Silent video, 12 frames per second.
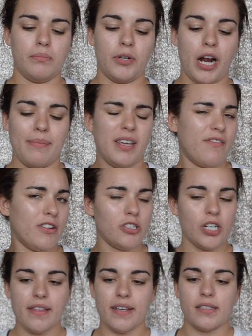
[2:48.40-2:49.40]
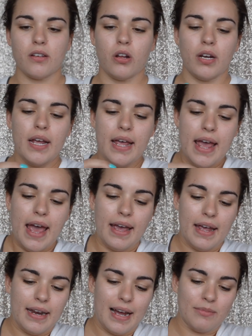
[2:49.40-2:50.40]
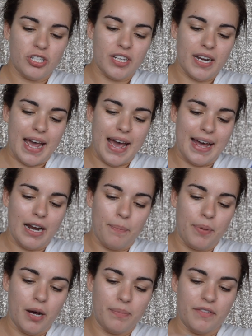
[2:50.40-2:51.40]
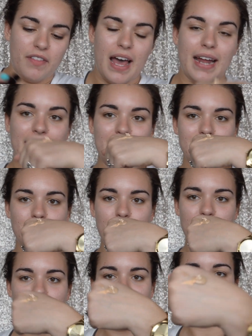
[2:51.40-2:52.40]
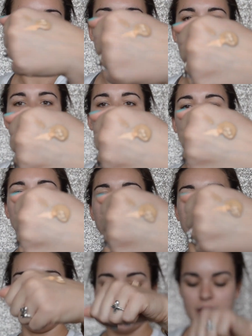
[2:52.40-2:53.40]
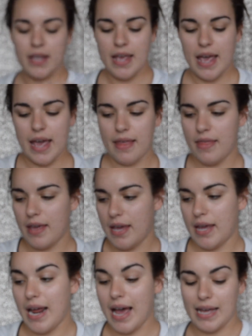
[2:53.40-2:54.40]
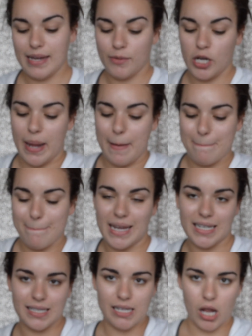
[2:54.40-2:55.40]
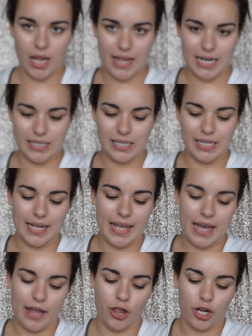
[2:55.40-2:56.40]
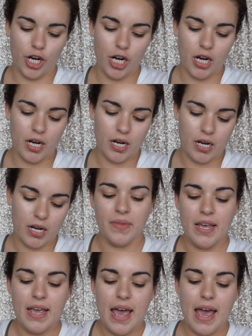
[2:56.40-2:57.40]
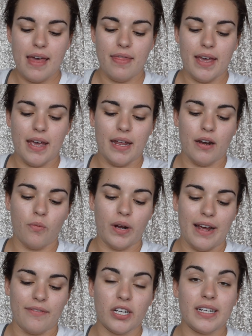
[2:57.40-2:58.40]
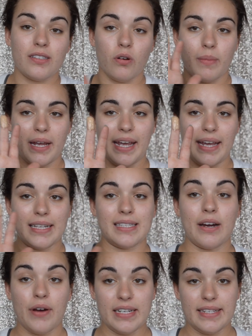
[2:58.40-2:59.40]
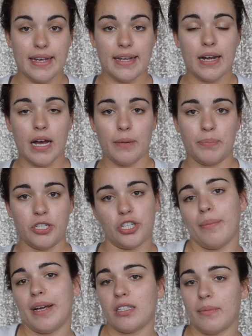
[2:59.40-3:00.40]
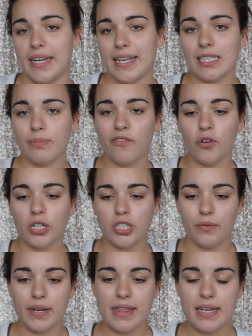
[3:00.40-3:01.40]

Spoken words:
priming filter, I think it's called, and I'm just going to add a pump of that into my foundation, and then I'm going to mix all of that together, and then whatever is on my hands. Now I did put Germ-X on my hands before doing